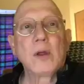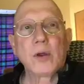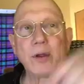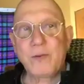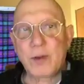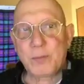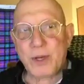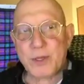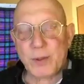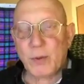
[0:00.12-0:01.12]
Good evening,
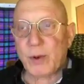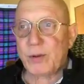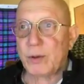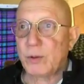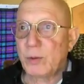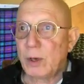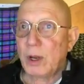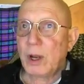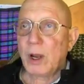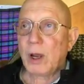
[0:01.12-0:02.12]
peace be with you.
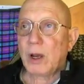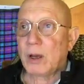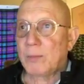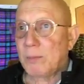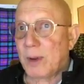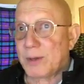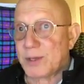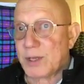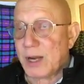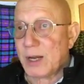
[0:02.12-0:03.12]
I
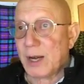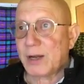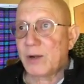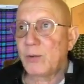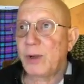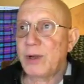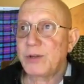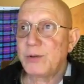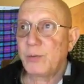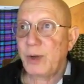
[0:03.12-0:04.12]
decided I can
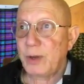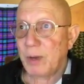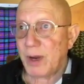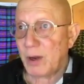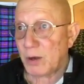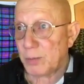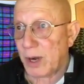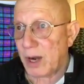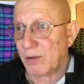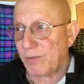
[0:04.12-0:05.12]
read my
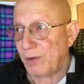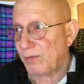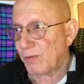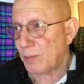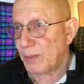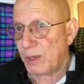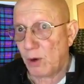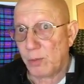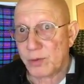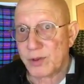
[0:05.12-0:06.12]
autobiography from the
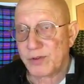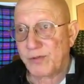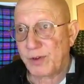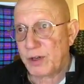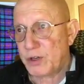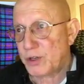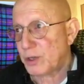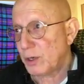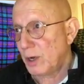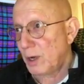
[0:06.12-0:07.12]
almost
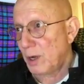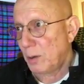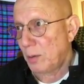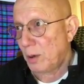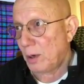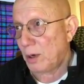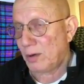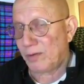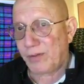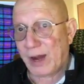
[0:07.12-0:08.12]
finished
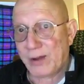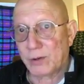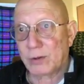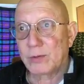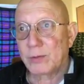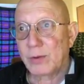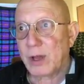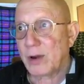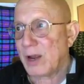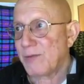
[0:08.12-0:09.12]
final
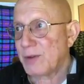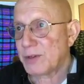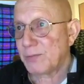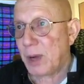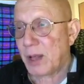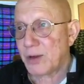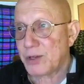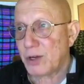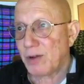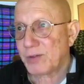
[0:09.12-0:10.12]
without having to
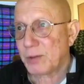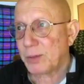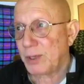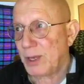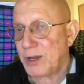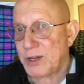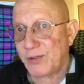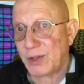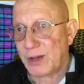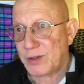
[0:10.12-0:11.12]
polish it off completely. I just
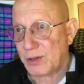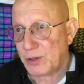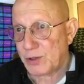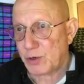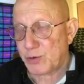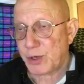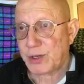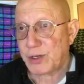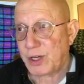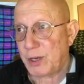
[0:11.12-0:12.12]
feel like it's a
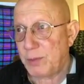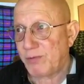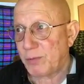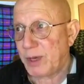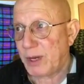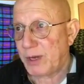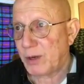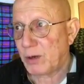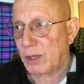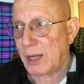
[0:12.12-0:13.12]
trick to keep me from getting
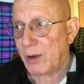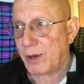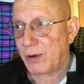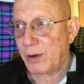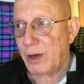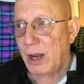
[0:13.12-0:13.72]
it all out here.